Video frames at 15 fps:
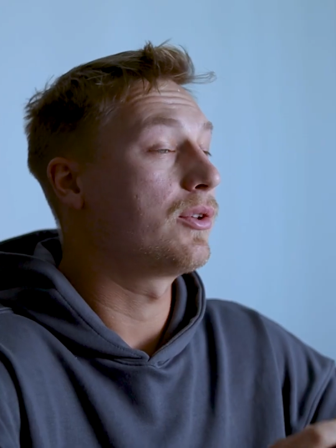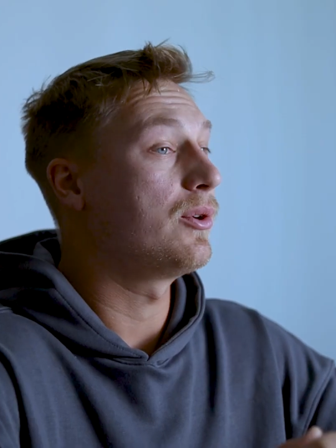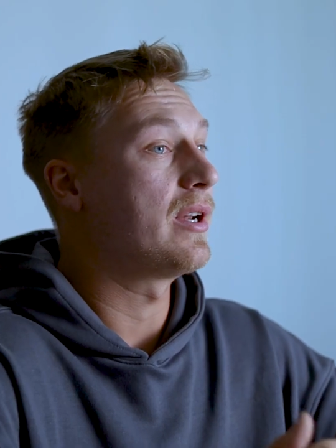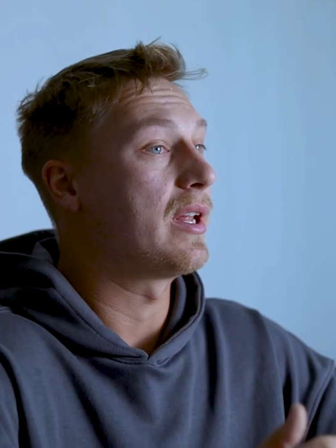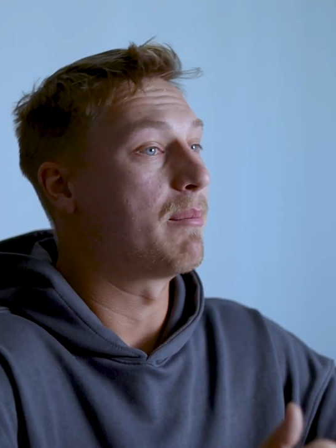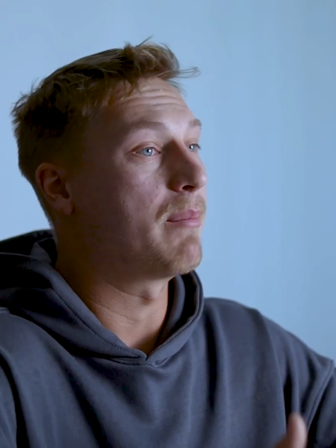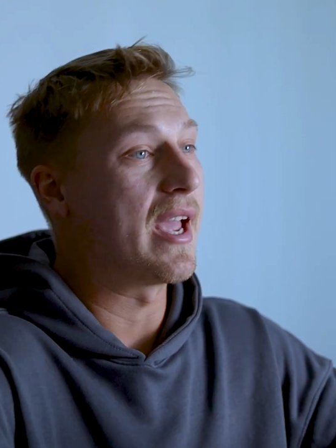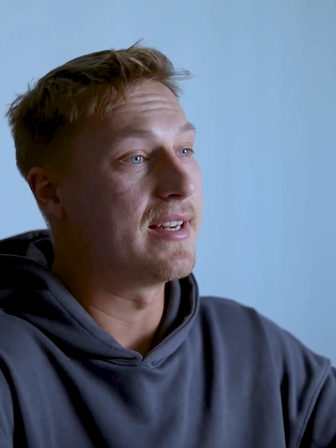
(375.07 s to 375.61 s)

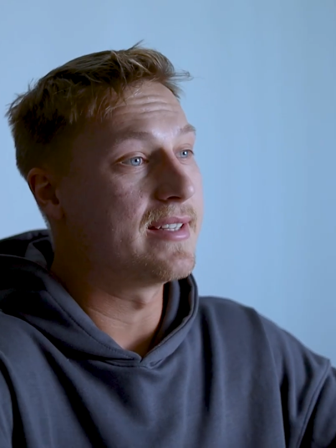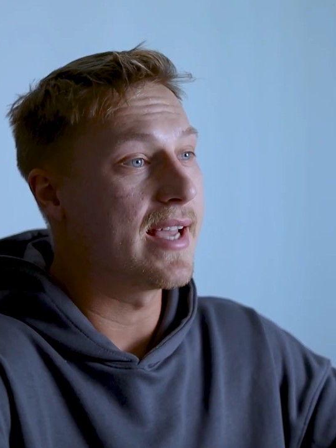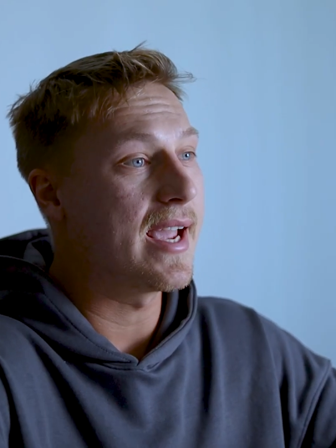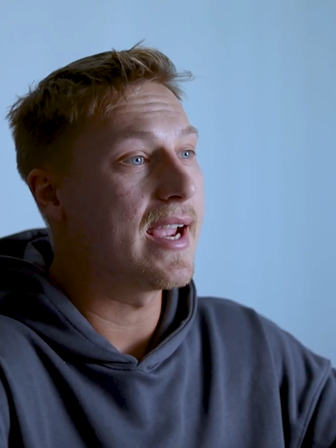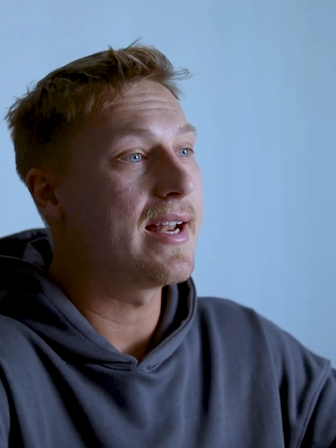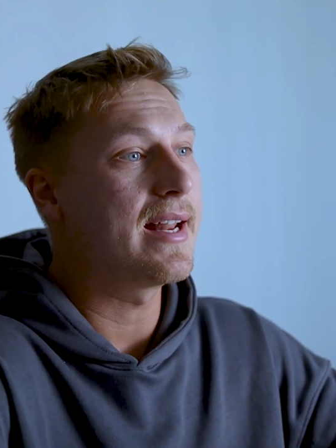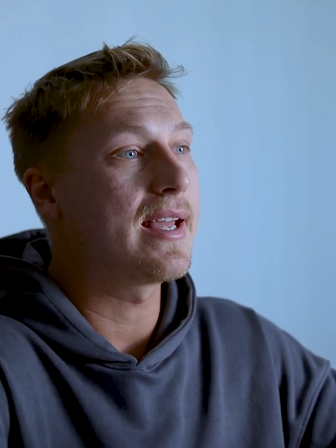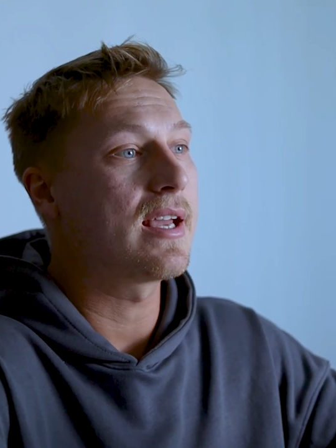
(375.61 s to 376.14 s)
including
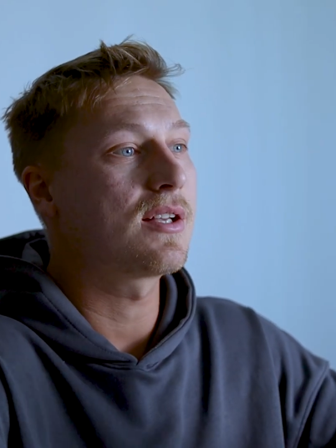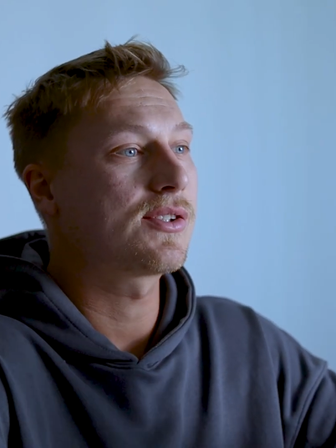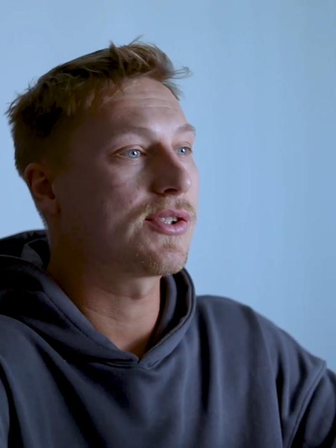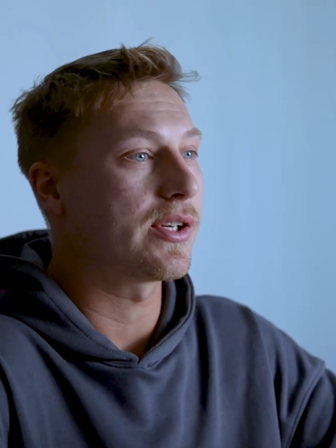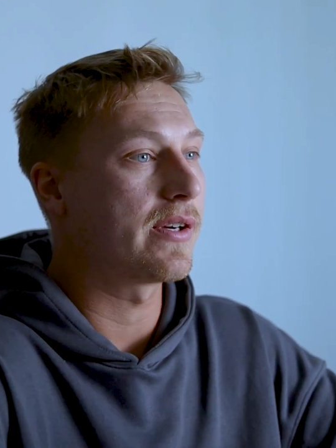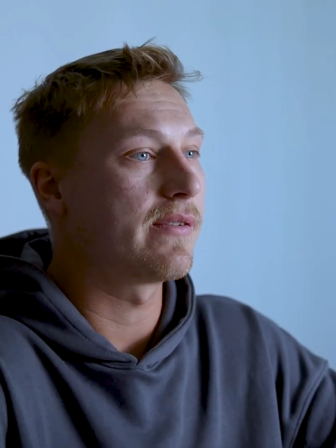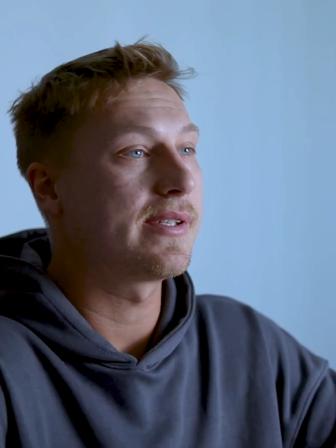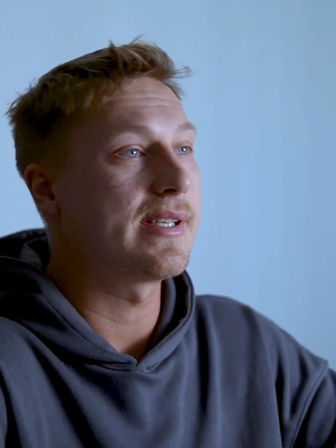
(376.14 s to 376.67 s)
maintaining,
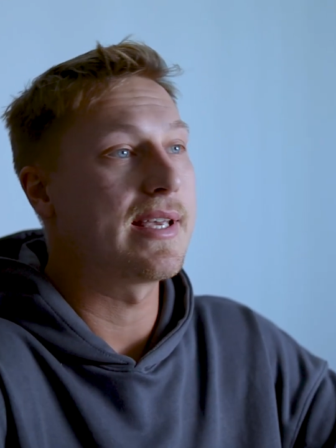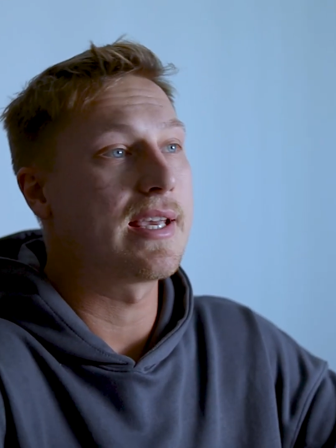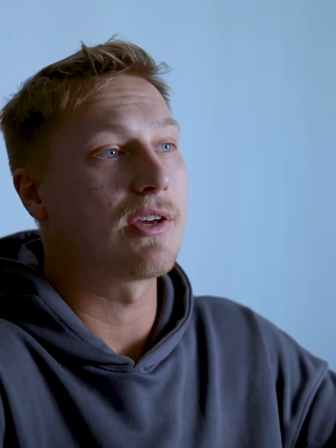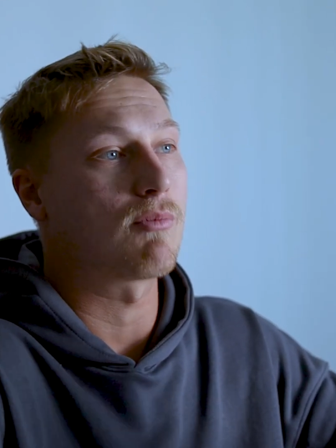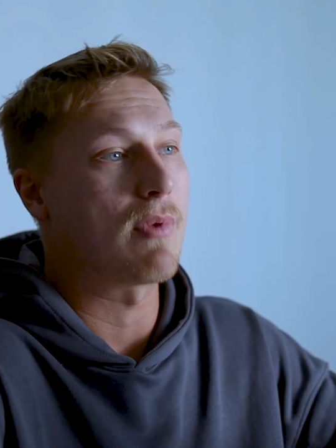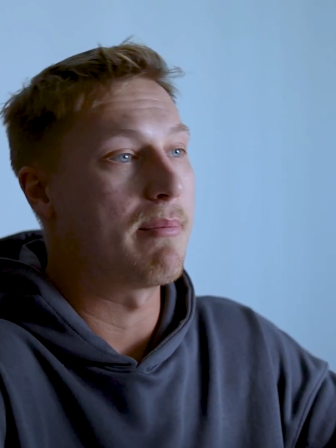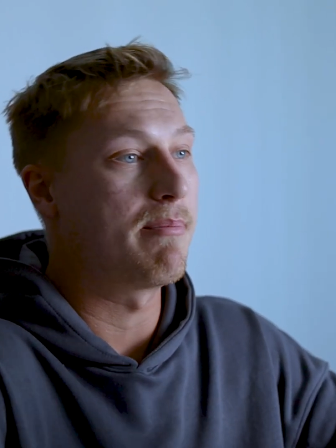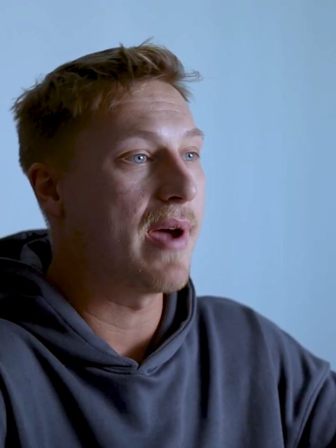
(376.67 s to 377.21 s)

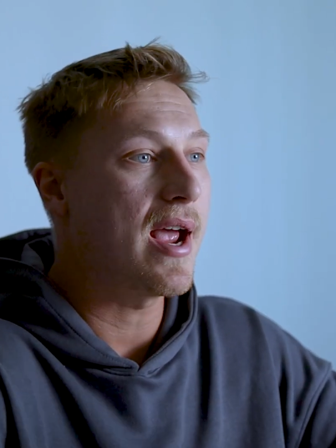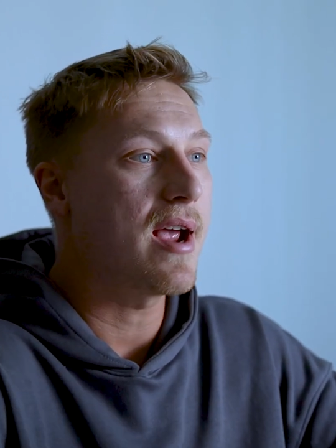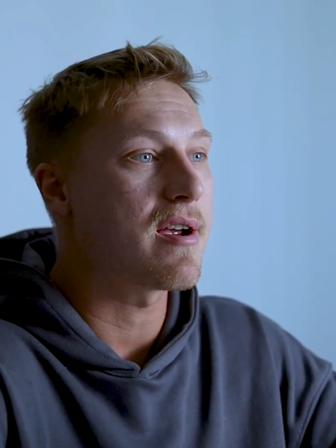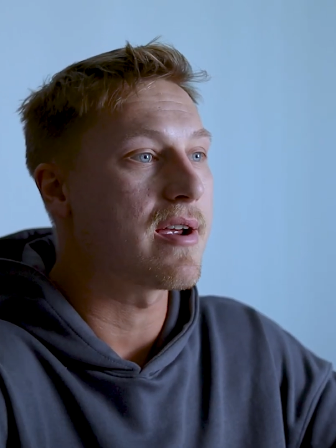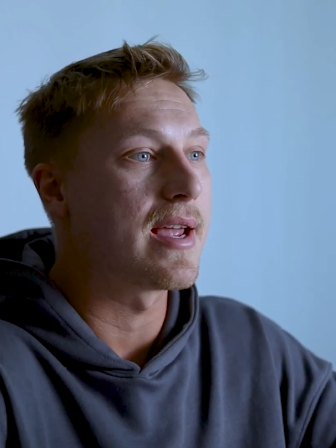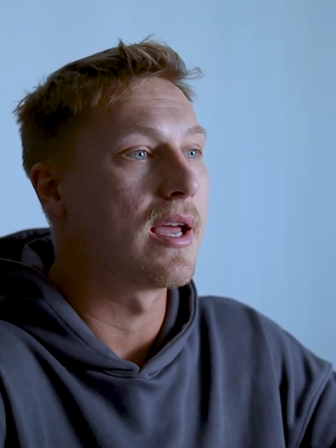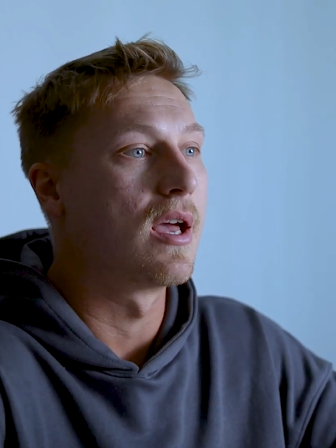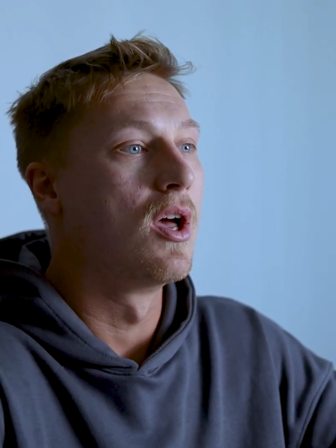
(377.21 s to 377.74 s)
servicing, and
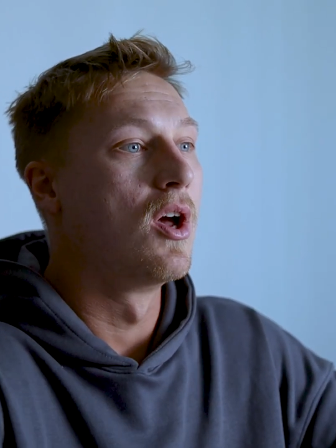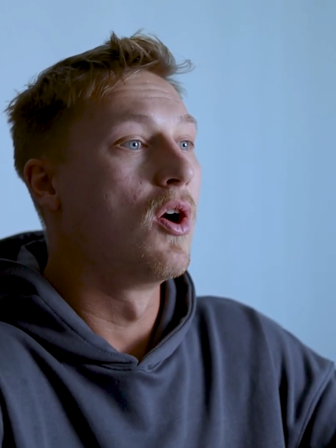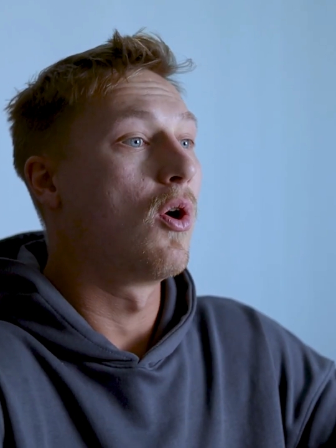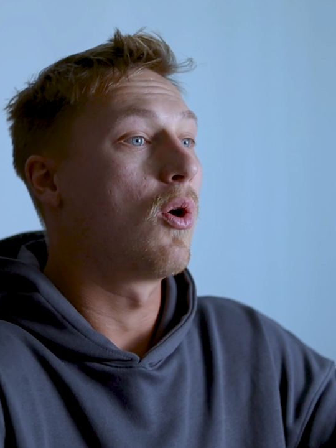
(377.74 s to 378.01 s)
repairing,